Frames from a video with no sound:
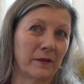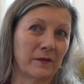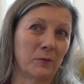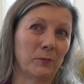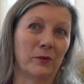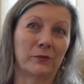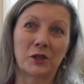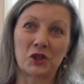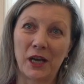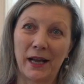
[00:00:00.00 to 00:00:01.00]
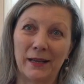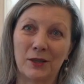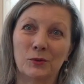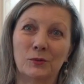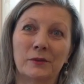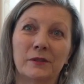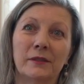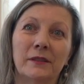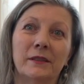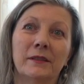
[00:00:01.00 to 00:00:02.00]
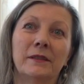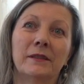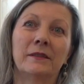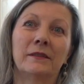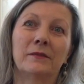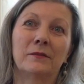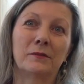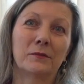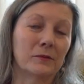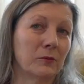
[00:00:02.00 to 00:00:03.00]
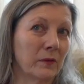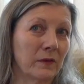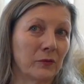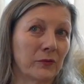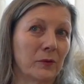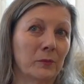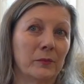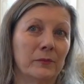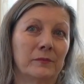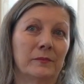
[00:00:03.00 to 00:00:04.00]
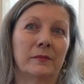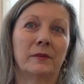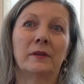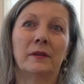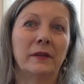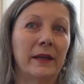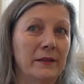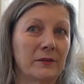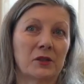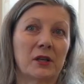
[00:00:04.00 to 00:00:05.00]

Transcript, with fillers: example, of the childhood or also from later